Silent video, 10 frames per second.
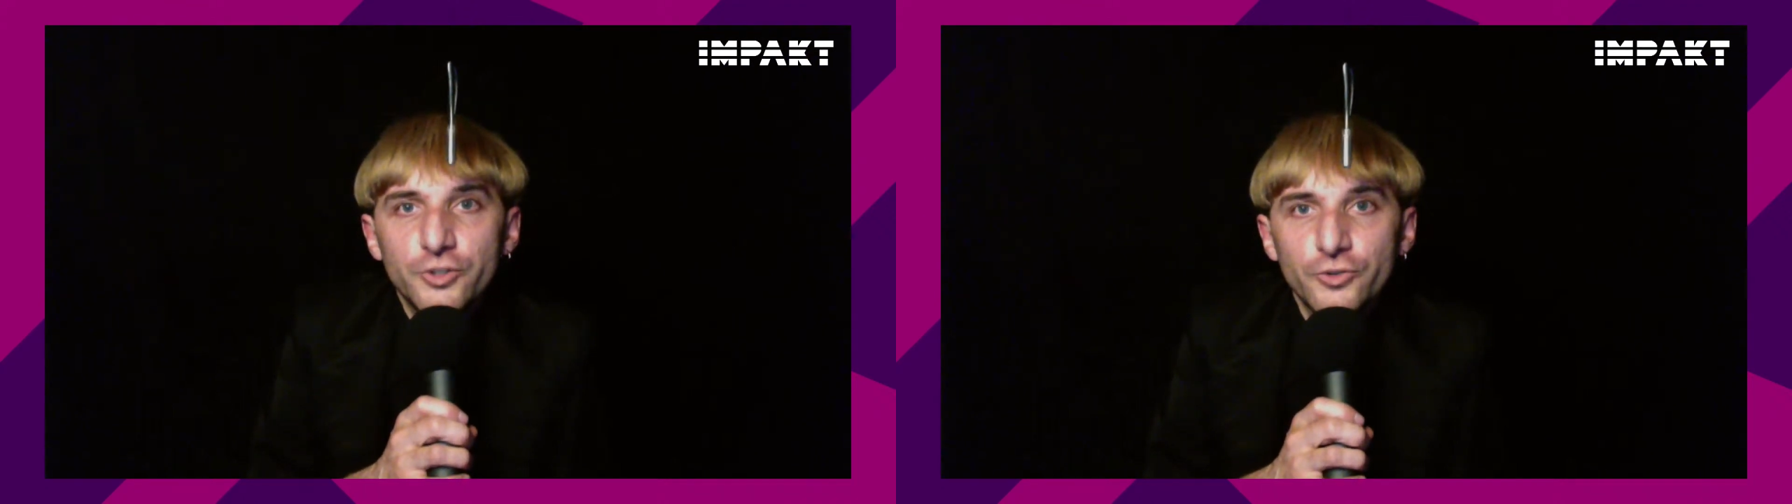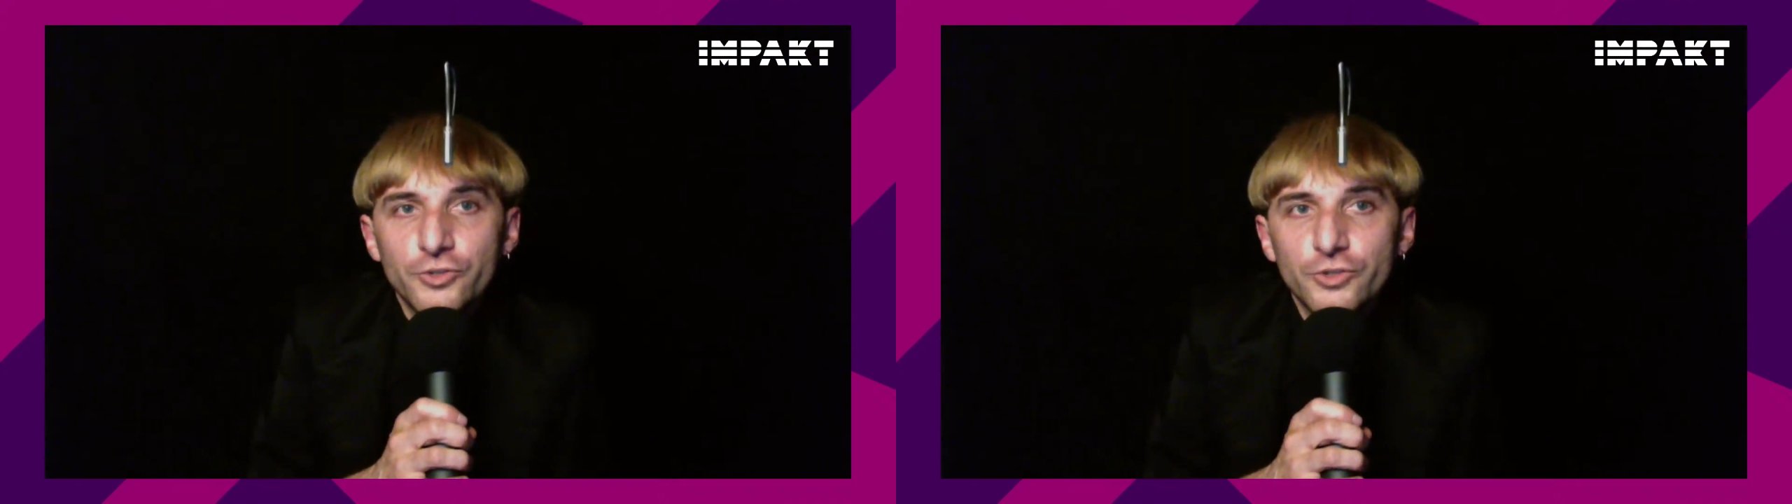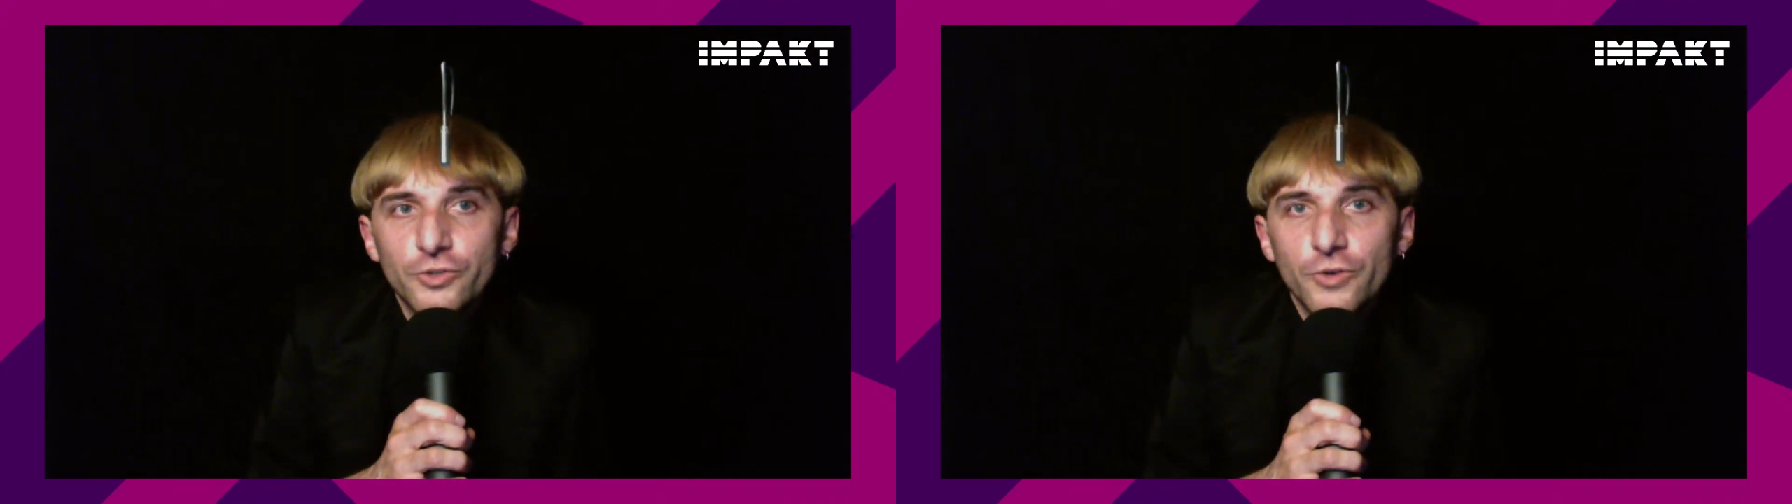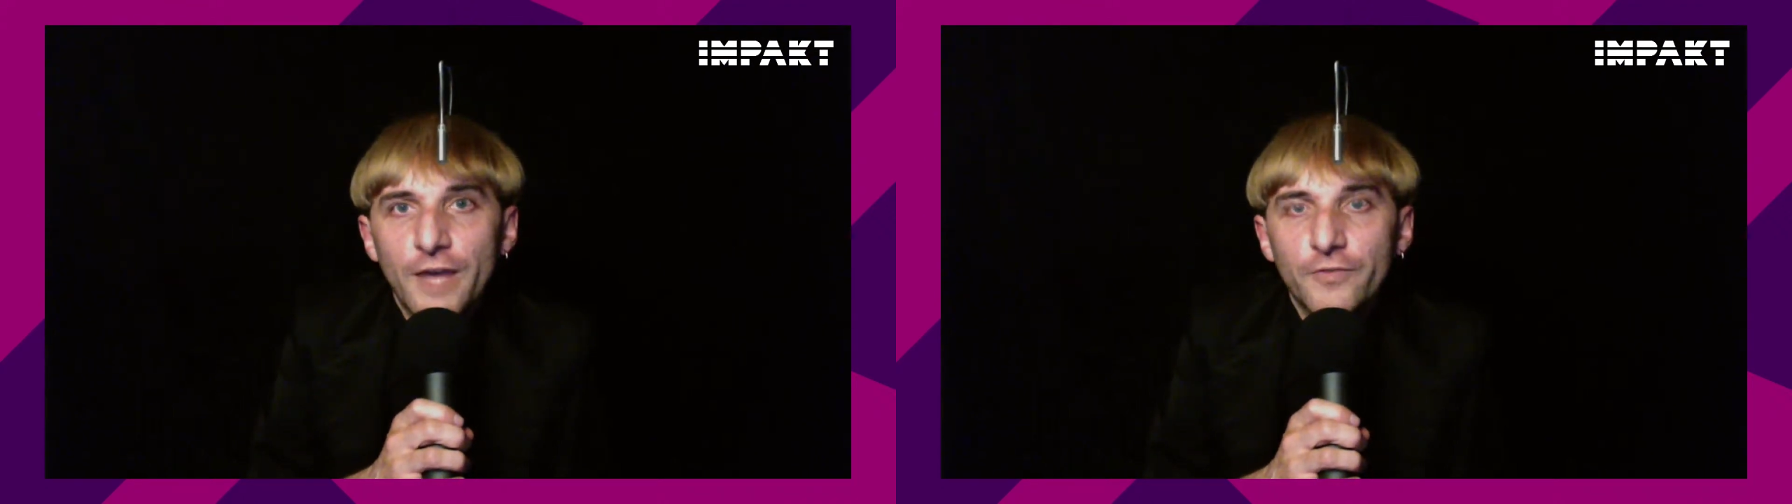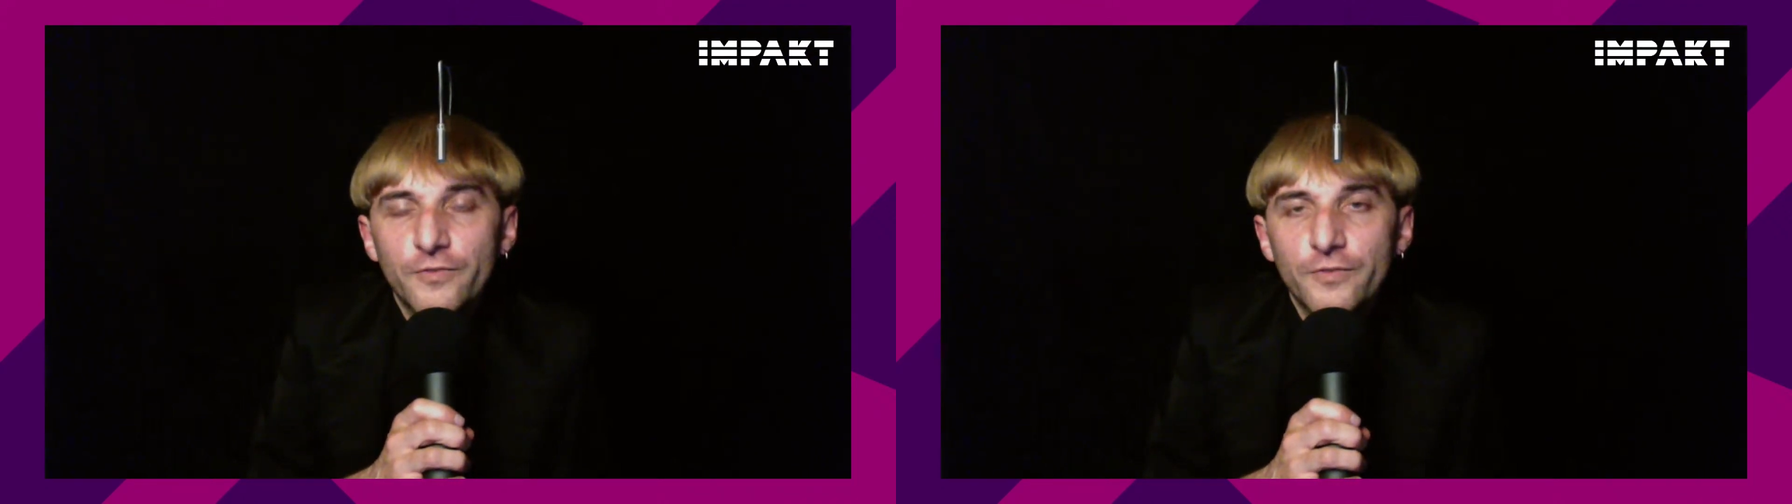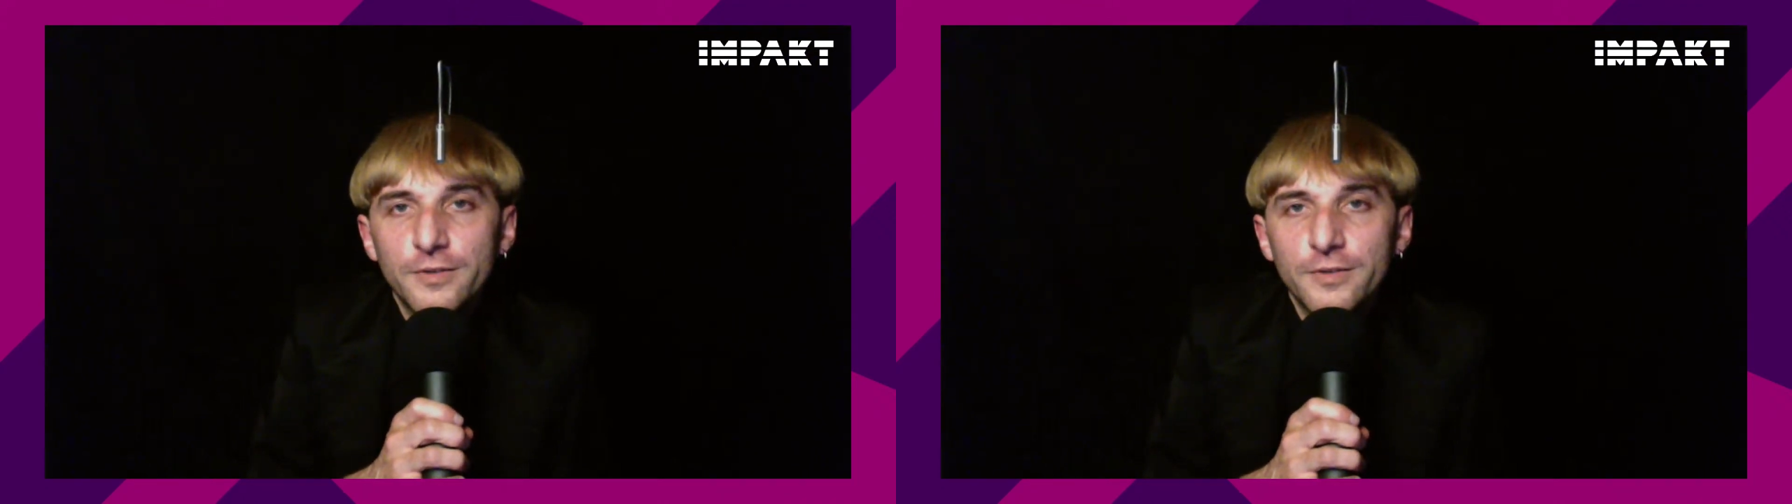choose to have.